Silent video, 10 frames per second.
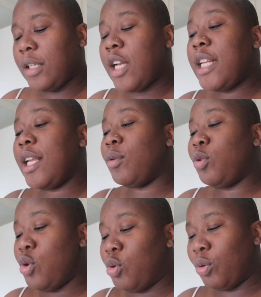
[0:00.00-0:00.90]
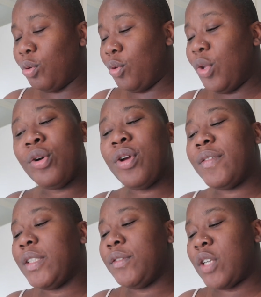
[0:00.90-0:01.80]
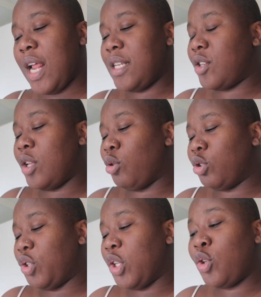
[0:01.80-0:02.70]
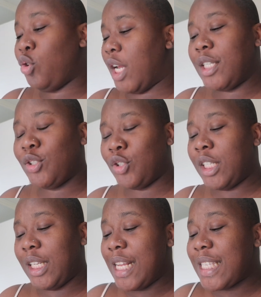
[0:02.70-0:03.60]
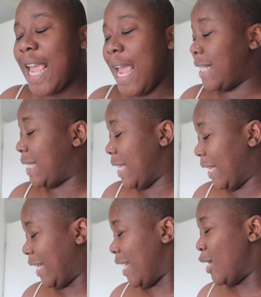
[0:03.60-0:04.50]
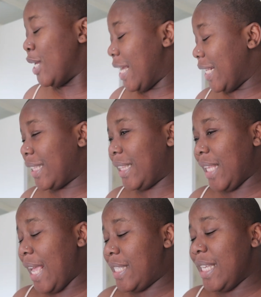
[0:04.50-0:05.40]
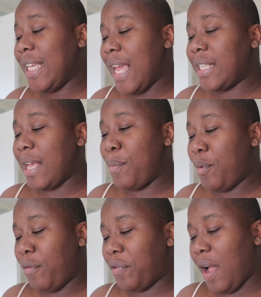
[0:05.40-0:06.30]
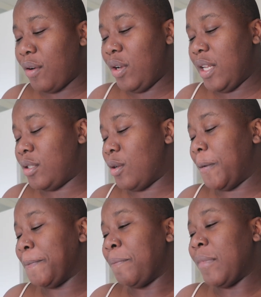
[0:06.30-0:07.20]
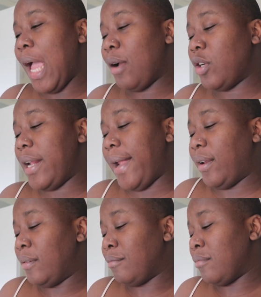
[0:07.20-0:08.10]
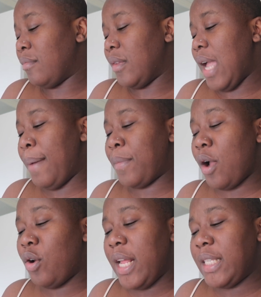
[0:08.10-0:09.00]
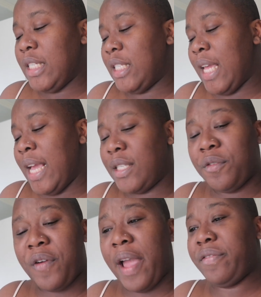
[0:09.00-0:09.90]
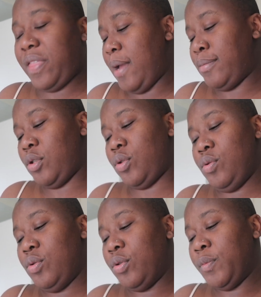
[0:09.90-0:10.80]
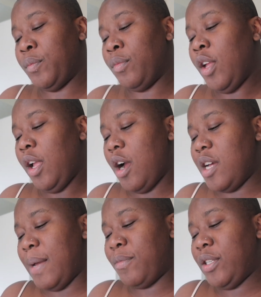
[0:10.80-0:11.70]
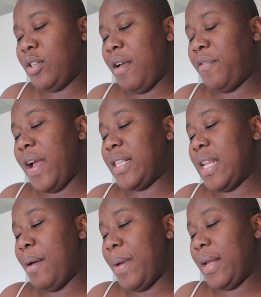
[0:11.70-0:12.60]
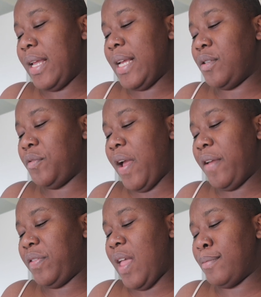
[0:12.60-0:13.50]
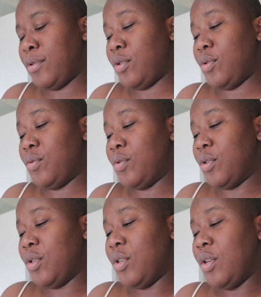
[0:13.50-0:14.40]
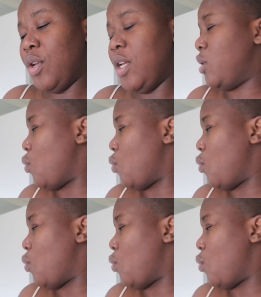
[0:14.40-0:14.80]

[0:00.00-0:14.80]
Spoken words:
Jayden, you. Even if Jordan is going to drink, you are not drinking. They say 18. 18 years above, calculator. Okay. Jordan, I'm calculating the 85 times 2. Because I'm going to go and fight that man. 85 times 2 is